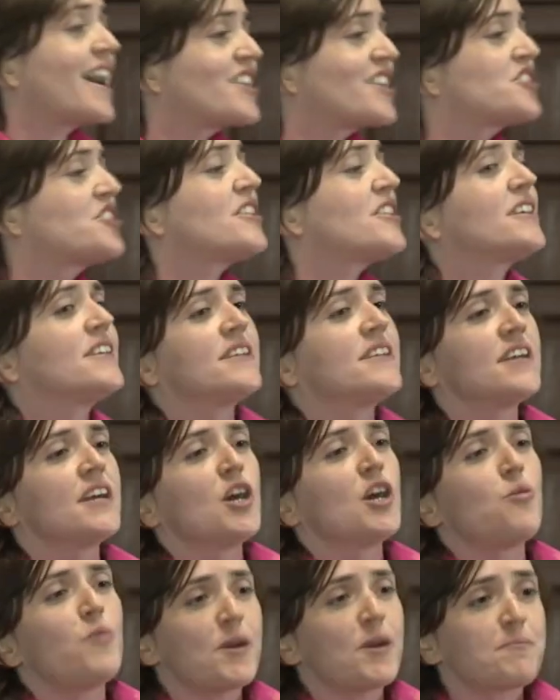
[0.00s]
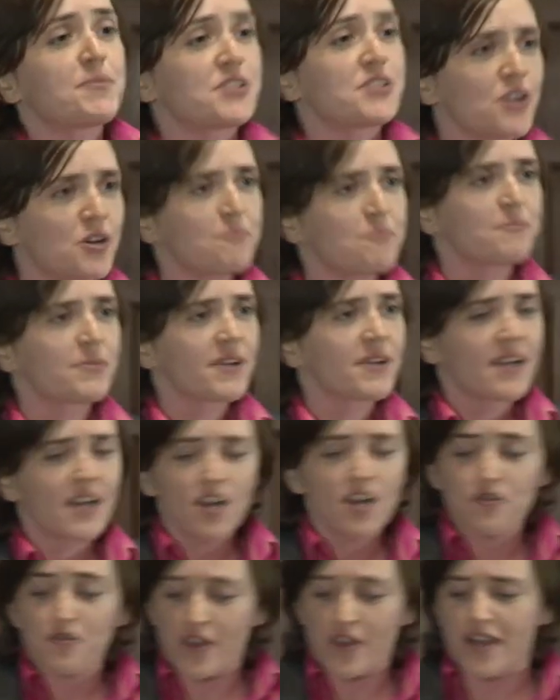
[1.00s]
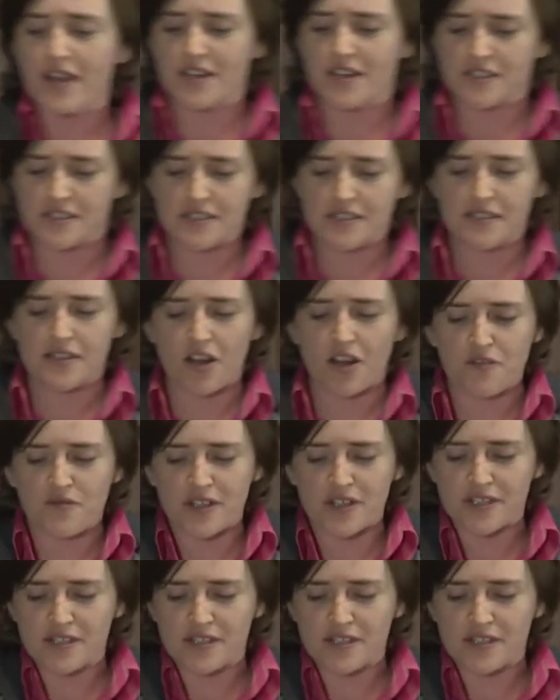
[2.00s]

actually whips up fears of